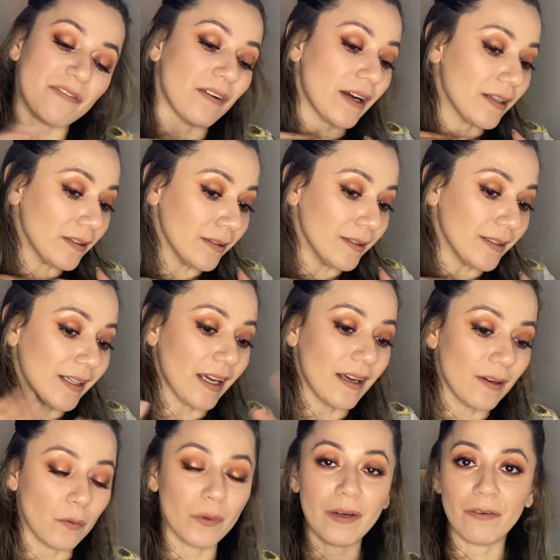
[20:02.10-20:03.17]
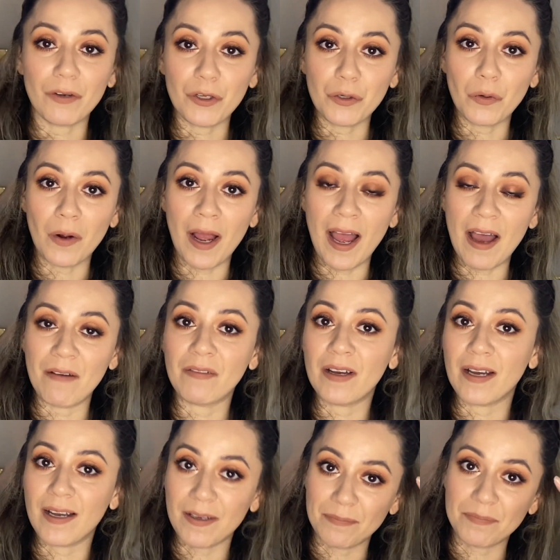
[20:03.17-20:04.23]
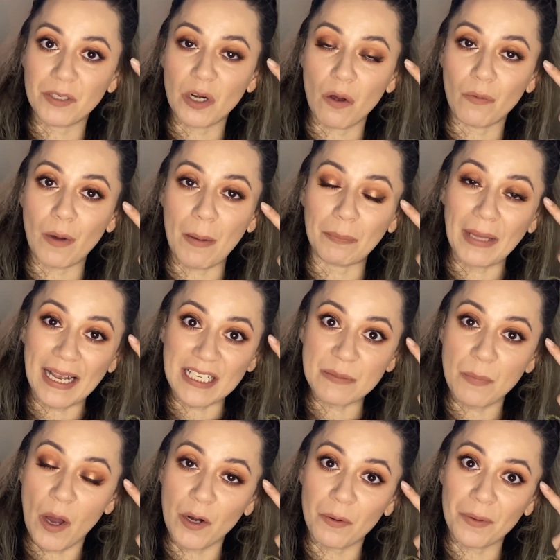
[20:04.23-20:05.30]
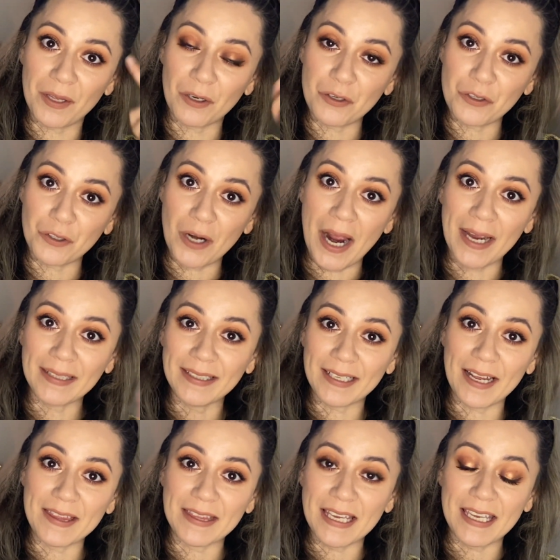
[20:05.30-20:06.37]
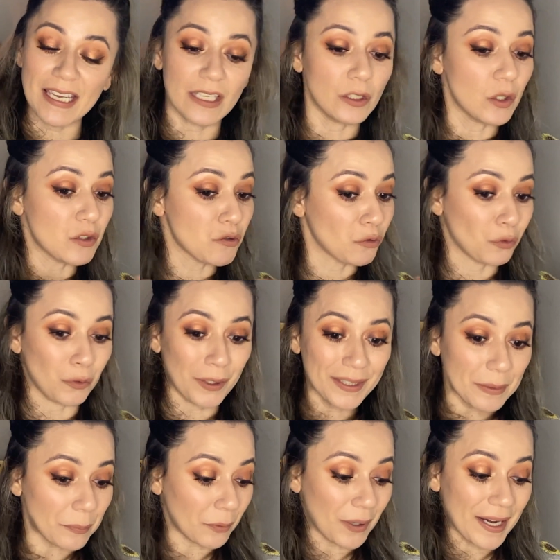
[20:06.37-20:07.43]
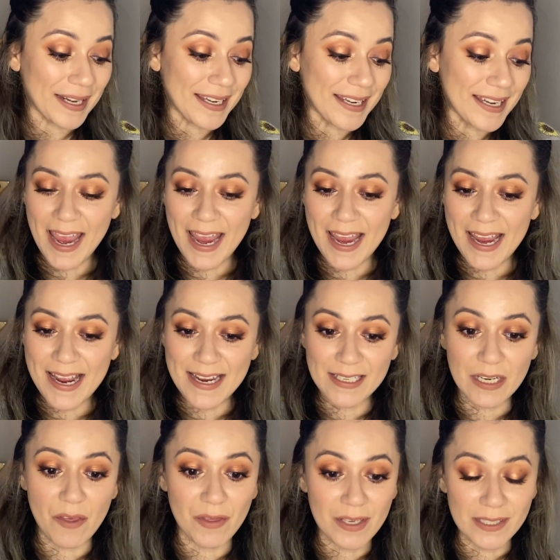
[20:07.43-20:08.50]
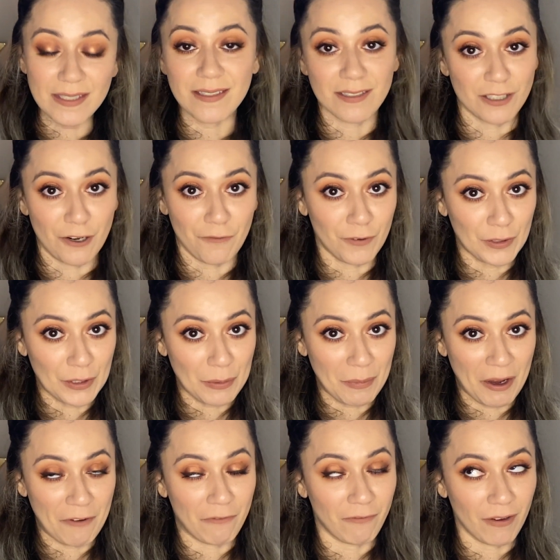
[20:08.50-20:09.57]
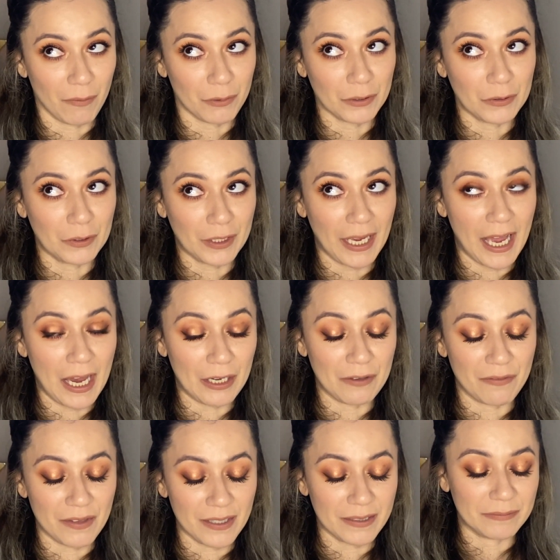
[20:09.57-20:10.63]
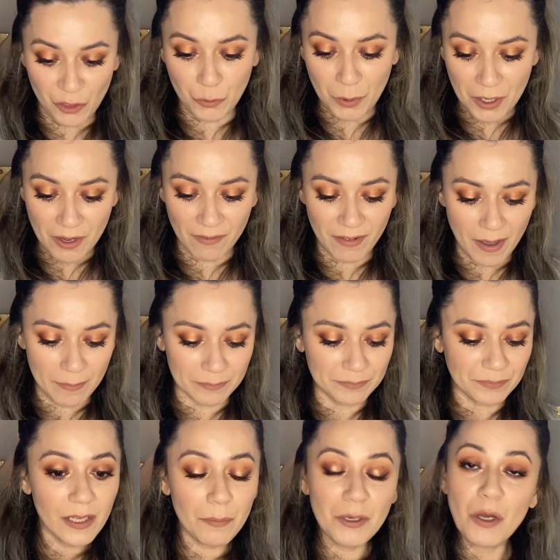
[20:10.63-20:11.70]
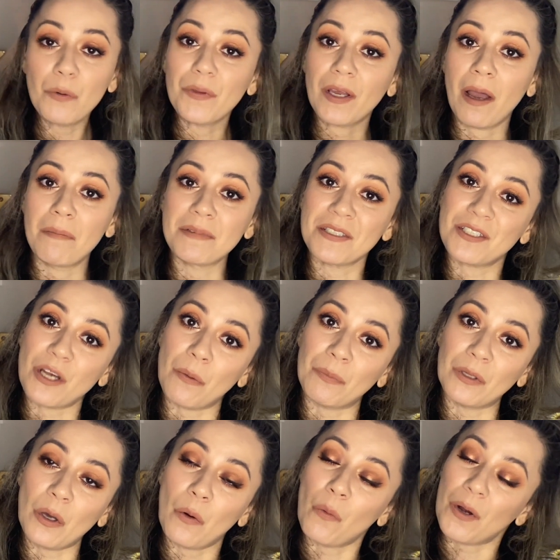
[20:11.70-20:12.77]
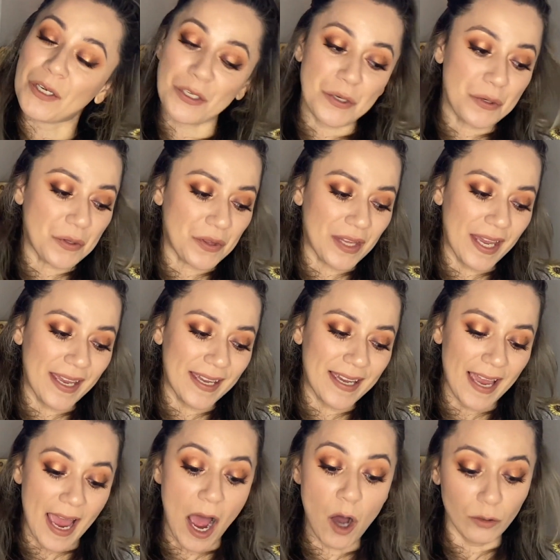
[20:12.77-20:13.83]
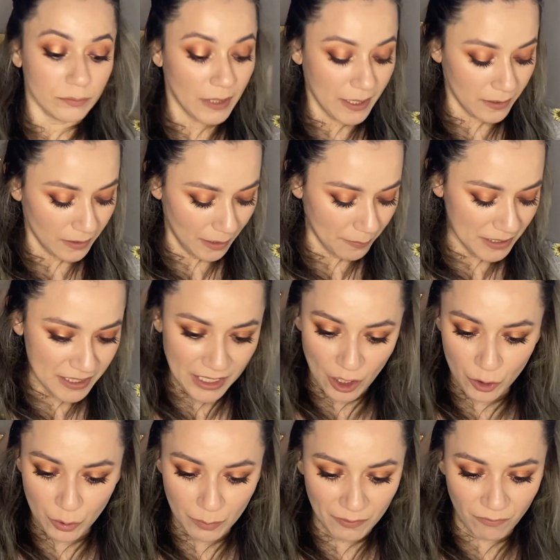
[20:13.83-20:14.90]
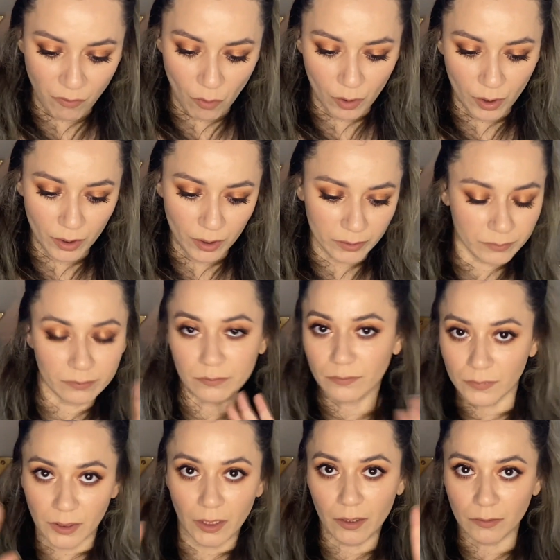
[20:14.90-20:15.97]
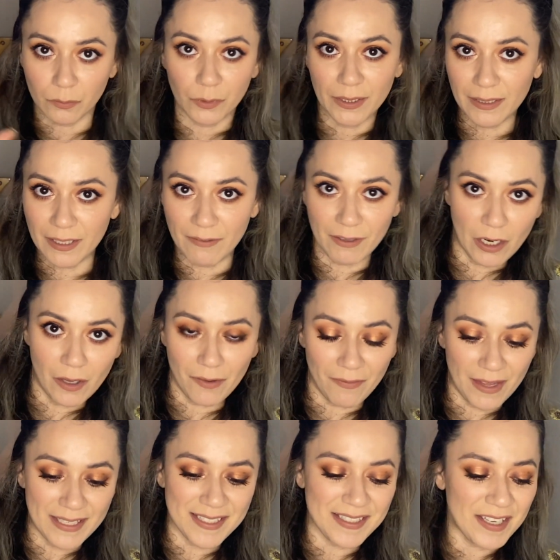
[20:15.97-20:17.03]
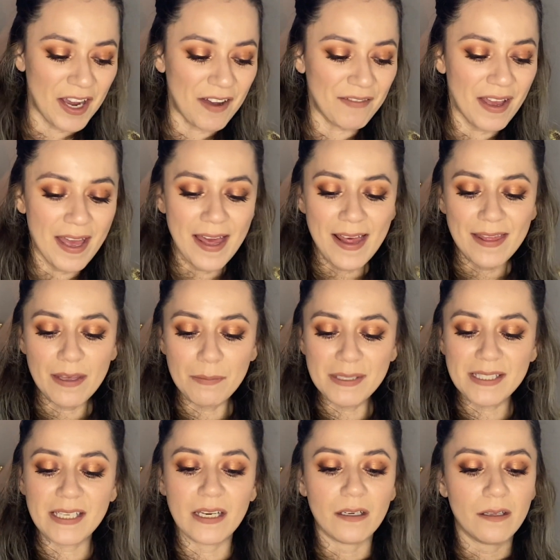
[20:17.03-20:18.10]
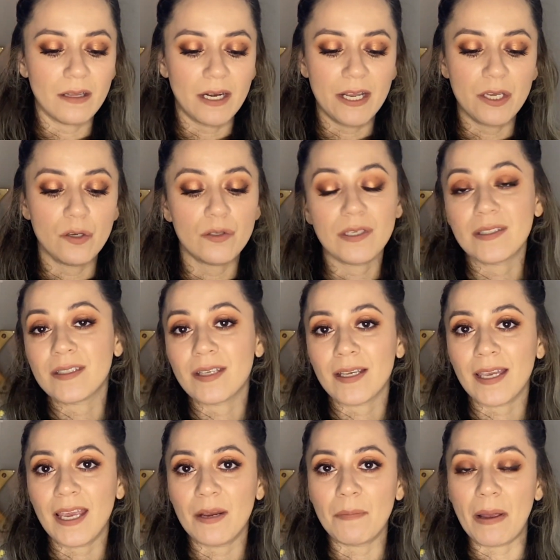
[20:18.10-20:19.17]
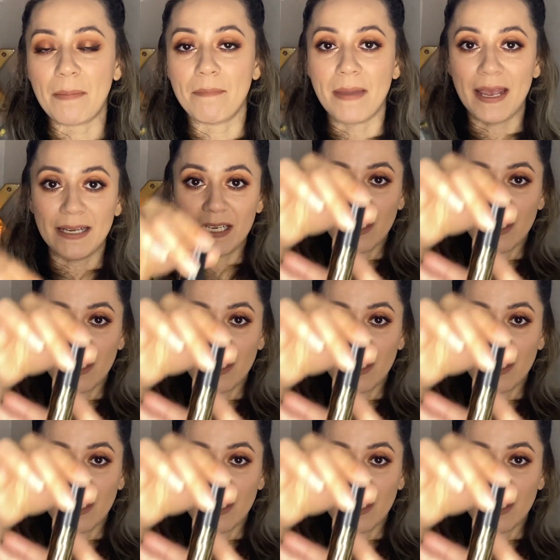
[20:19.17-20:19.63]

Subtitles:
final look. Whenever you don't have a, you know, a black spot over there on your eyelid, I think it looks really pretty. And this is definitely my favorite look out of the three of them. Let me know in the comments down below, what do you think? Oh, and let me tell you before, you know, we leave and all of that stuff, the mascara that I use, it's again my Man